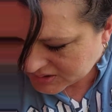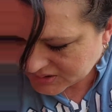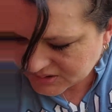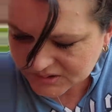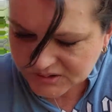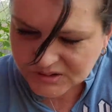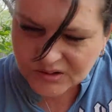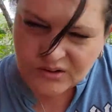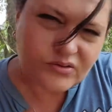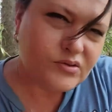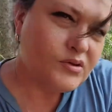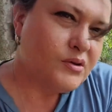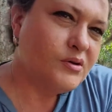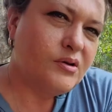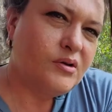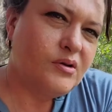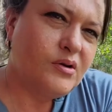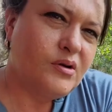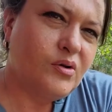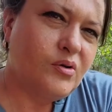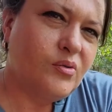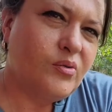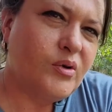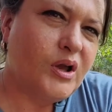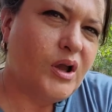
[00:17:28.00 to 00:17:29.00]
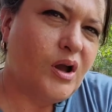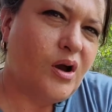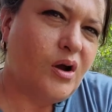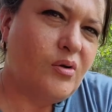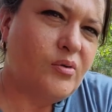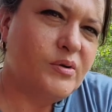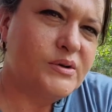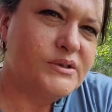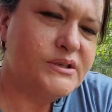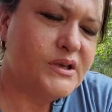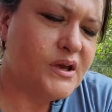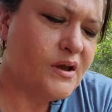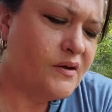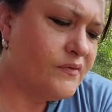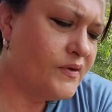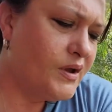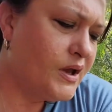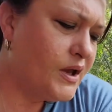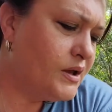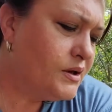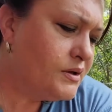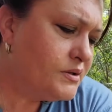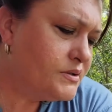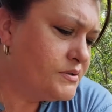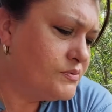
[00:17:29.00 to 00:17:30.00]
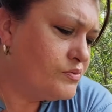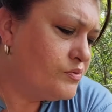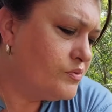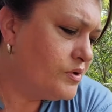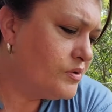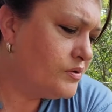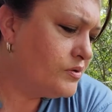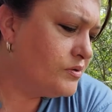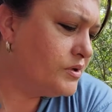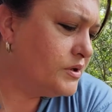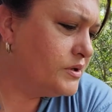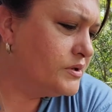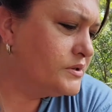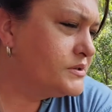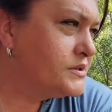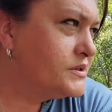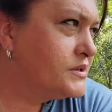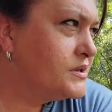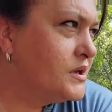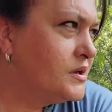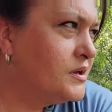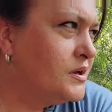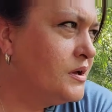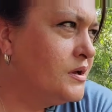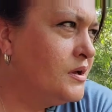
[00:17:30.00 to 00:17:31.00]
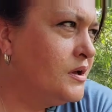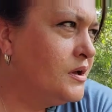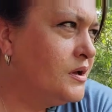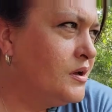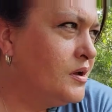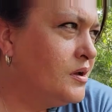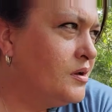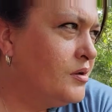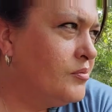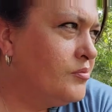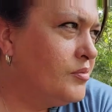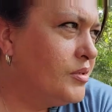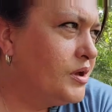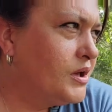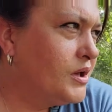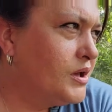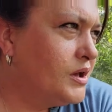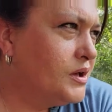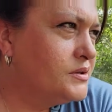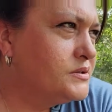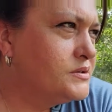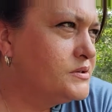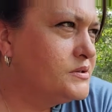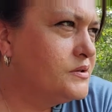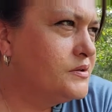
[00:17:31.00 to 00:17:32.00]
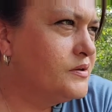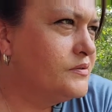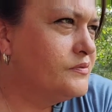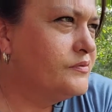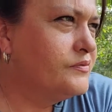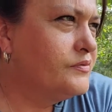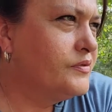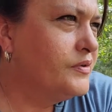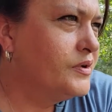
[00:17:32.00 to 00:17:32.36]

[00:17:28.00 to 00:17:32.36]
so that we always have eggs, whether it's because of